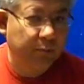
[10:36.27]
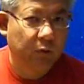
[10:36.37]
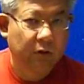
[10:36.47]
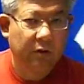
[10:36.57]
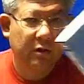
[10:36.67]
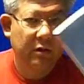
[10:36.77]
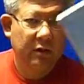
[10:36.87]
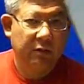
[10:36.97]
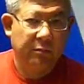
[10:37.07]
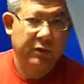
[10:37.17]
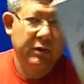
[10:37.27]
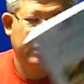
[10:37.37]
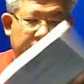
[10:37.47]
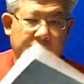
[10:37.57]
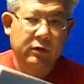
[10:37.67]
book, in
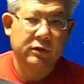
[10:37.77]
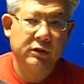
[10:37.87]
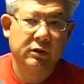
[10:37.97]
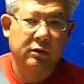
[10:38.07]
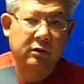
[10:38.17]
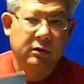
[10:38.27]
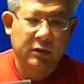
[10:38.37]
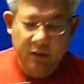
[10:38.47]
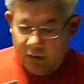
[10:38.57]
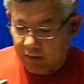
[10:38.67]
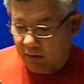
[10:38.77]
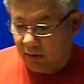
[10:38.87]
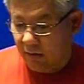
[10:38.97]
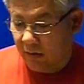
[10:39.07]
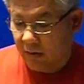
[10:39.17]
particular focusing on
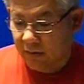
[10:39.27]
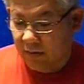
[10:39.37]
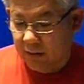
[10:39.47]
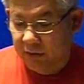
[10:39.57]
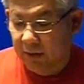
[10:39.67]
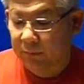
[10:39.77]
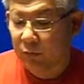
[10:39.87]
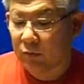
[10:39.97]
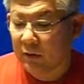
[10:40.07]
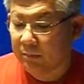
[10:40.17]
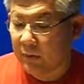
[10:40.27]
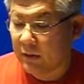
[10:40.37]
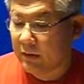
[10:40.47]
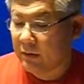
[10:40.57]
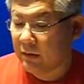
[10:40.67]
not chapter 1,
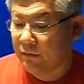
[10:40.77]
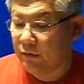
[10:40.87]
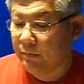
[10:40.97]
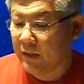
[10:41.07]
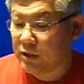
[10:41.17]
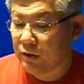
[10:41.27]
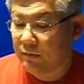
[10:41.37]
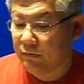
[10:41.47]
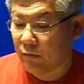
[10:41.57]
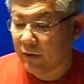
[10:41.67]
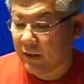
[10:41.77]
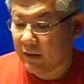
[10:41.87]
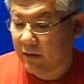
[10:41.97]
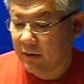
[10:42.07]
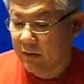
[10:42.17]
but the few pages before
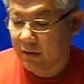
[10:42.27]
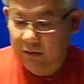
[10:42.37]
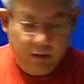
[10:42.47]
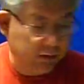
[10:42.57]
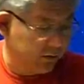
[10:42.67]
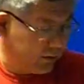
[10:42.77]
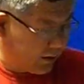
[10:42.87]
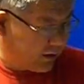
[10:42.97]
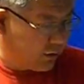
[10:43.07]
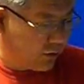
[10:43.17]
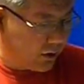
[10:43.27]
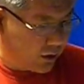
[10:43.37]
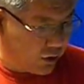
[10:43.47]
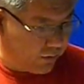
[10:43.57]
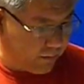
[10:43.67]
that, titled
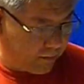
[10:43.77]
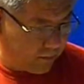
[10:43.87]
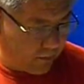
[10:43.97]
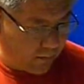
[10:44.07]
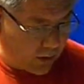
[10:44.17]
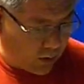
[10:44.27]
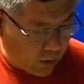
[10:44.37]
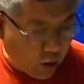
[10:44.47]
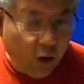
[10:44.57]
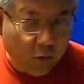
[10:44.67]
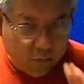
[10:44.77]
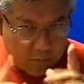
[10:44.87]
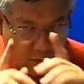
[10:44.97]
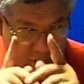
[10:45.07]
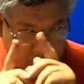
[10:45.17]
Introduction. Oh,
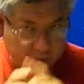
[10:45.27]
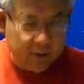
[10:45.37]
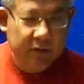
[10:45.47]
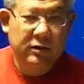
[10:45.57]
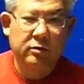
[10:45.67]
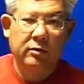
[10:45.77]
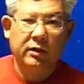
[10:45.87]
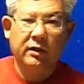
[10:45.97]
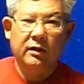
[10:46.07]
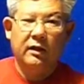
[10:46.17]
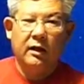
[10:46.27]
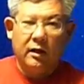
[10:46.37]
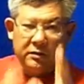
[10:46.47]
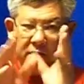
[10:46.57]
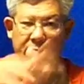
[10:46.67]
tell you a story.
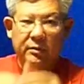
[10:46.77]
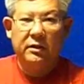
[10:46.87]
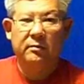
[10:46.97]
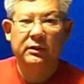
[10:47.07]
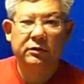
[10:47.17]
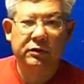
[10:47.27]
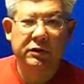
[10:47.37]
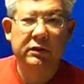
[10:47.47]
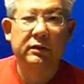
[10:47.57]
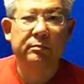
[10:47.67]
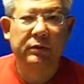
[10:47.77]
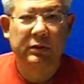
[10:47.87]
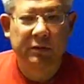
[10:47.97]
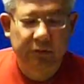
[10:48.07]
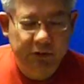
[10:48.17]
How did I become interested in
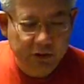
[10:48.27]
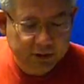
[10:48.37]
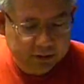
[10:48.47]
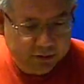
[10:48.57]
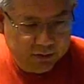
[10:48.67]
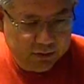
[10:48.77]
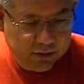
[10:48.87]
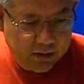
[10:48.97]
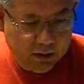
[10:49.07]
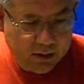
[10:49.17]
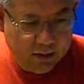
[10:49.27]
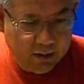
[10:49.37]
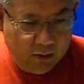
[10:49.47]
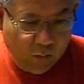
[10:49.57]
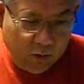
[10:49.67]
political science?
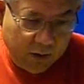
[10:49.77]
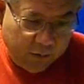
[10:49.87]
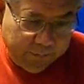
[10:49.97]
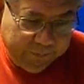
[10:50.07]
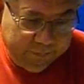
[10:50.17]
Well,